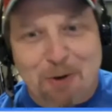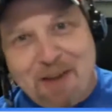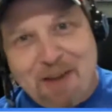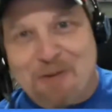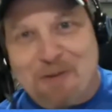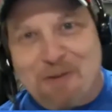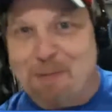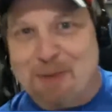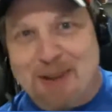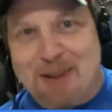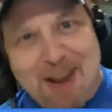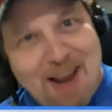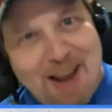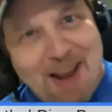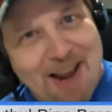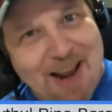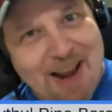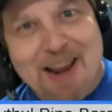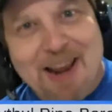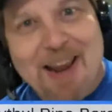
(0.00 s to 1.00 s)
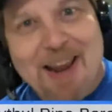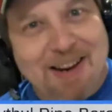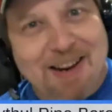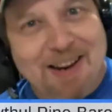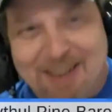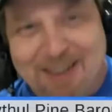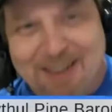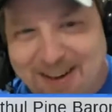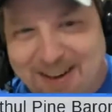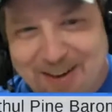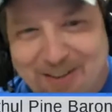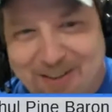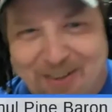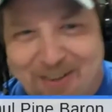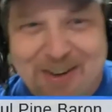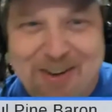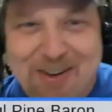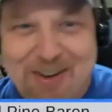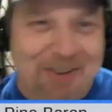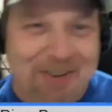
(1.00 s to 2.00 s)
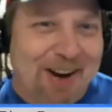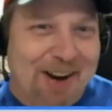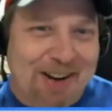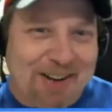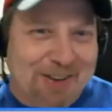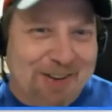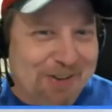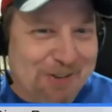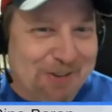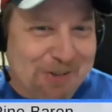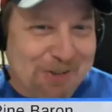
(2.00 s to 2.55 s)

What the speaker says: laugh at me, eh? I wonder what I could